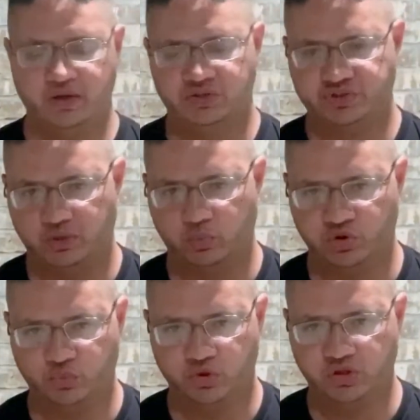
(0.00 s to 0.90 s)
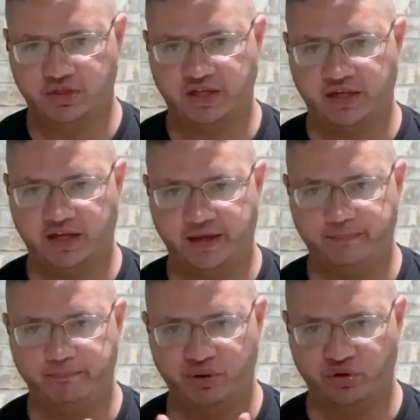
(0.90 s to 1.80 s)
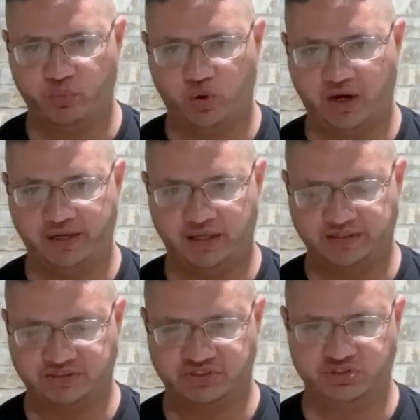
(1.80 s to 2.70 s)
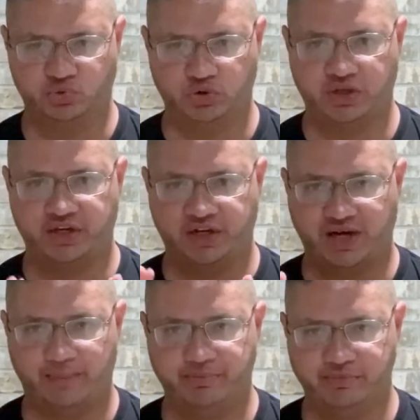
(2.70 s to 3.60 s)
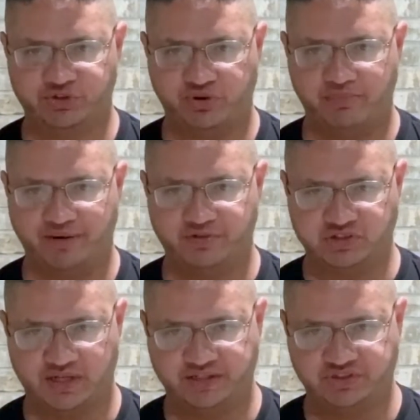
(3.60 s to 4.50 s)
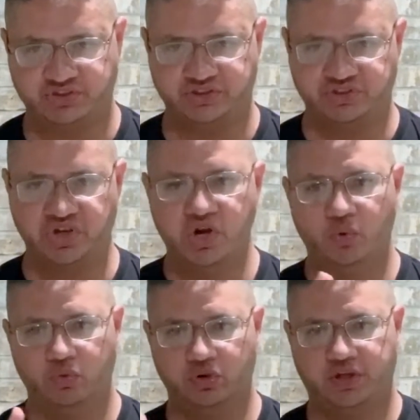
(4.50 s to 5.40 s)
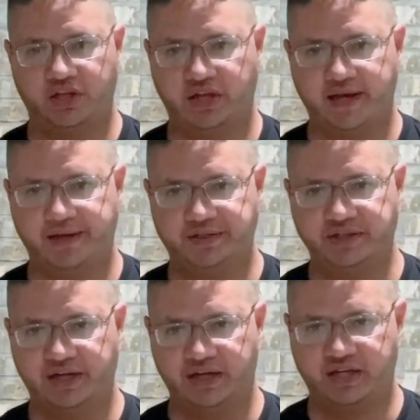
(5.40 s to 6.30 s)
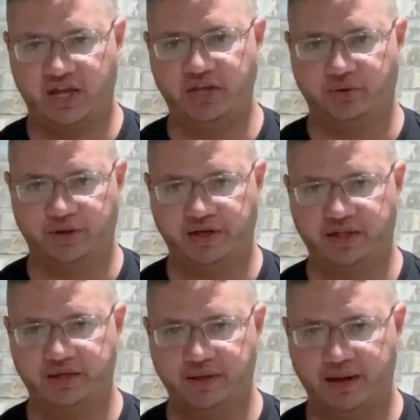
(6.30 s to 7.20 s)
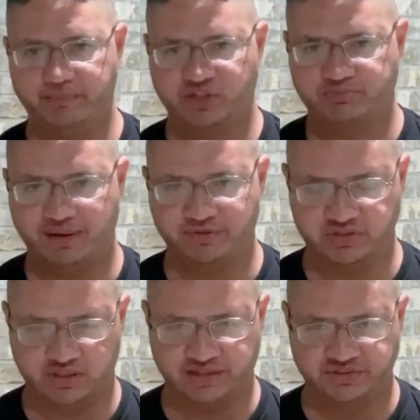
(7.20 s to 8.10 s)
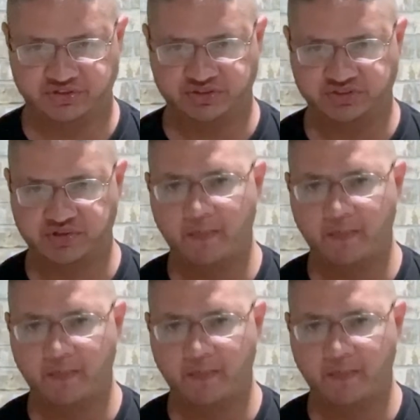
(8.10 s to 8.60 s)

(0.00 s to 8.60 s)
So we're looking at beer and wine licenses. We're looking at complimentary beverage licenses. We're looking at catering and mixed beverage licenses.